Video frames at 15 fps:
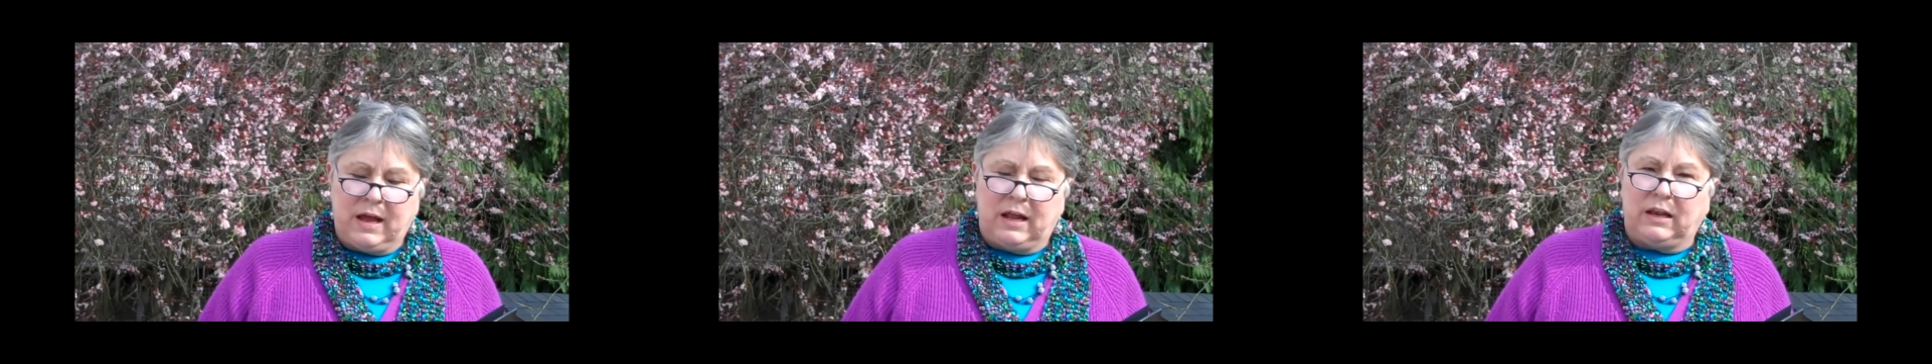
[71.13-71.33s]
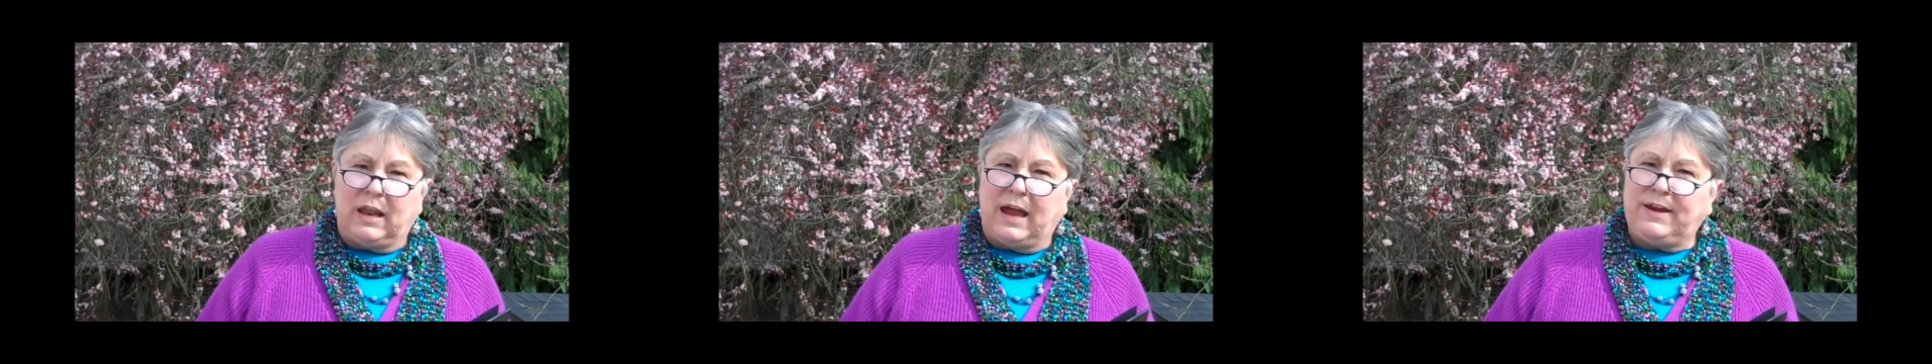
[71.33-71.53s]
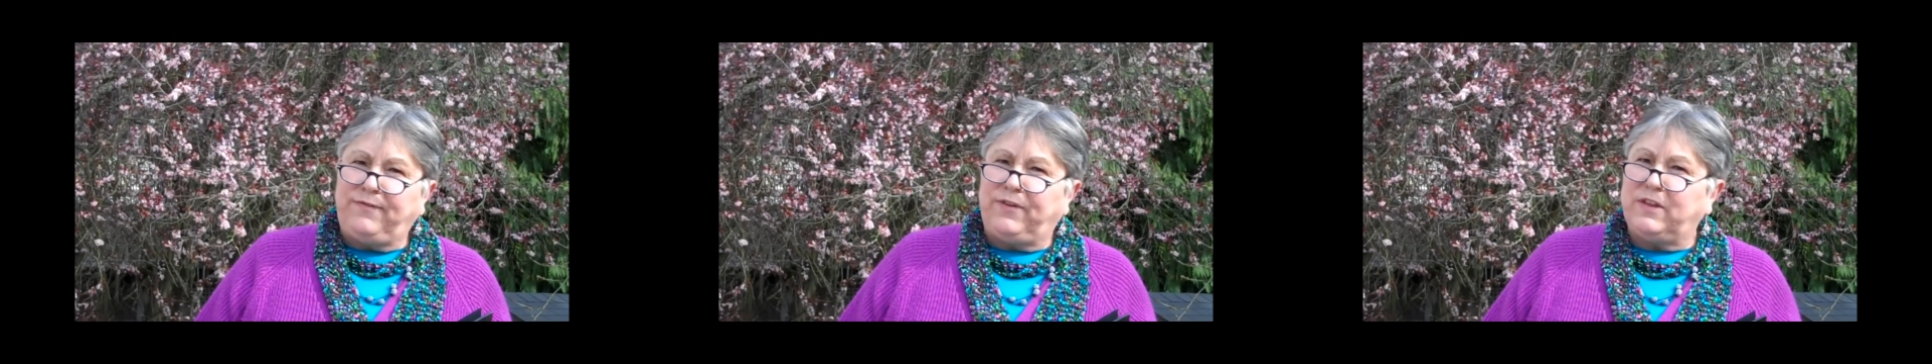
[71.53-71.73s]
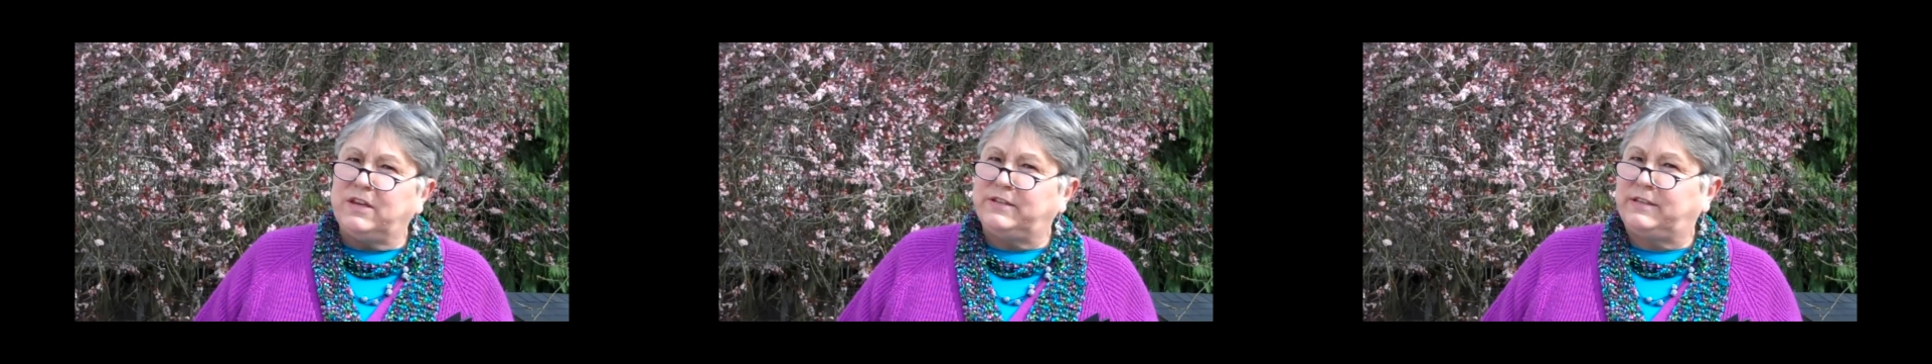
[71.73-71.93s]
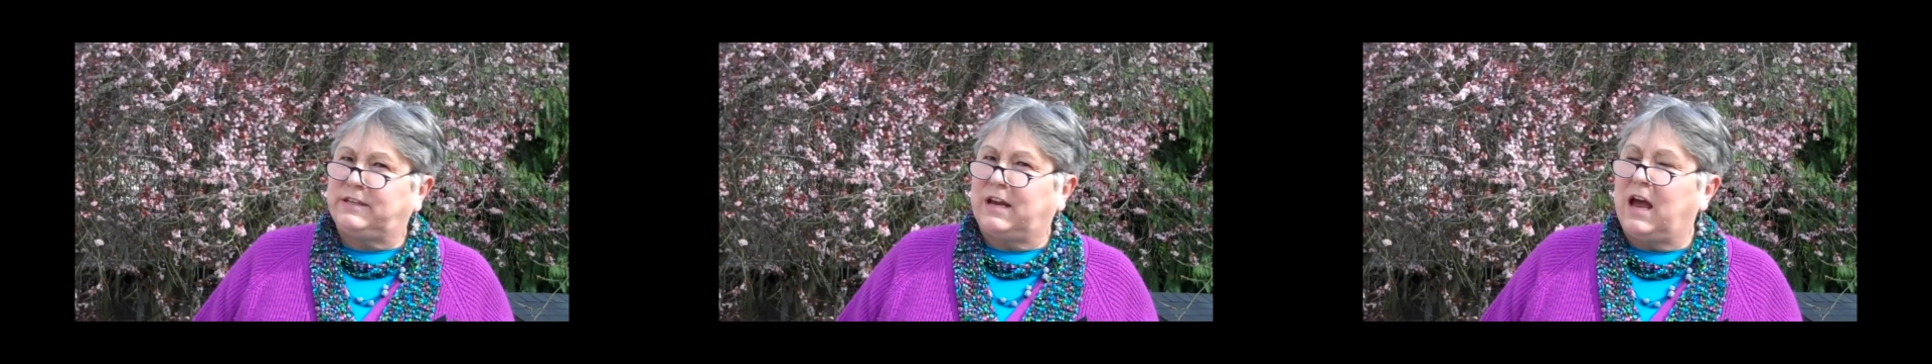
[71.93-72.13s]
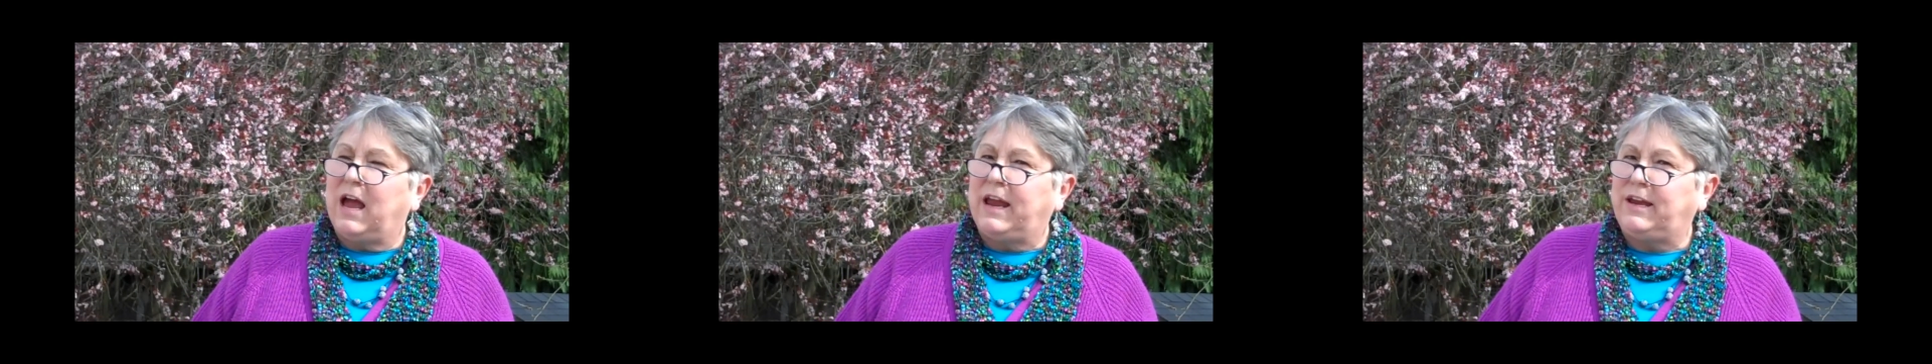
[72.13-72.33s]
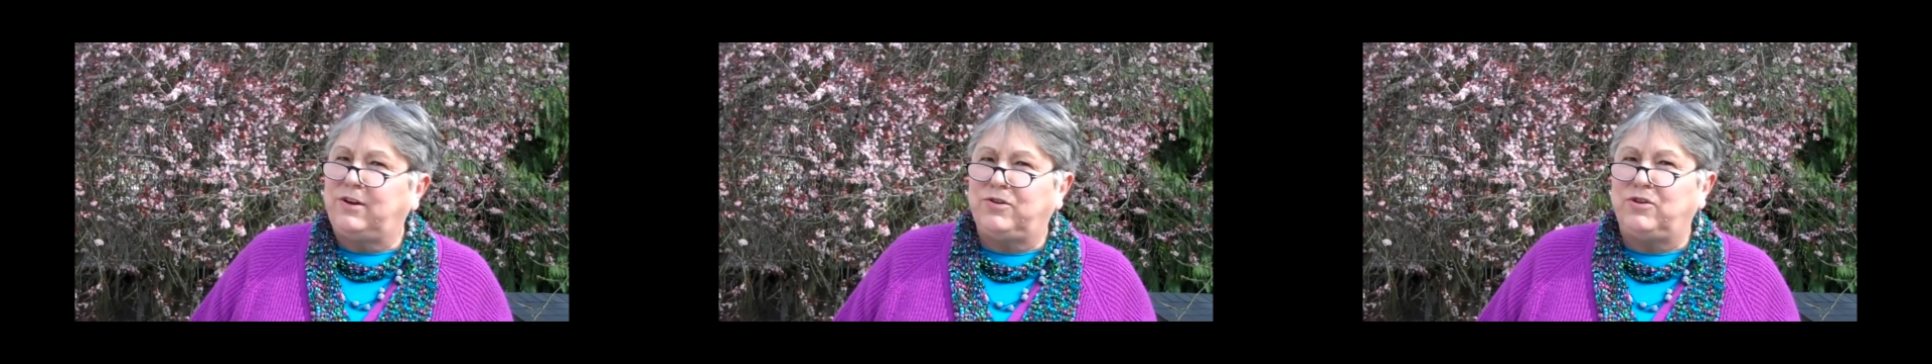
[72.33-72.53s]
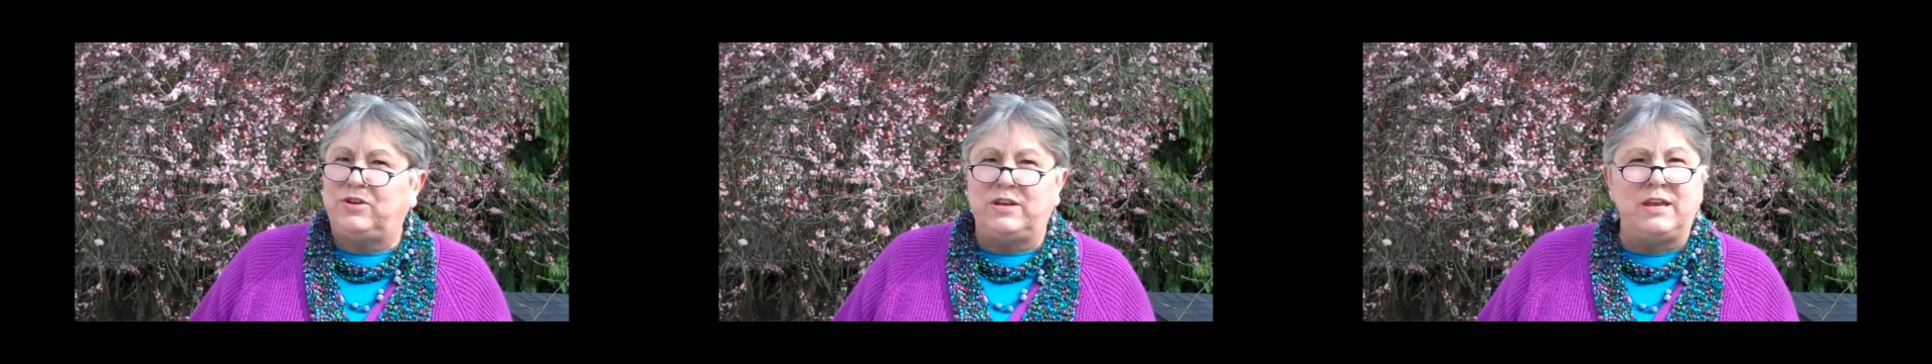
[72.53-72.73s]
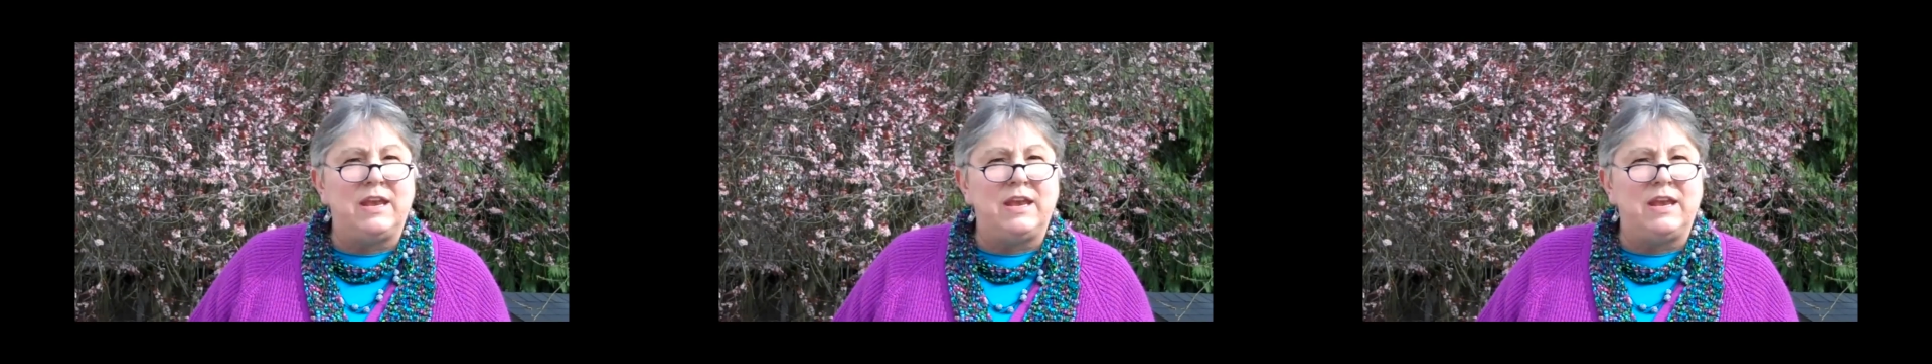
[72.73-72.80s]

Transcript: A life in the sky could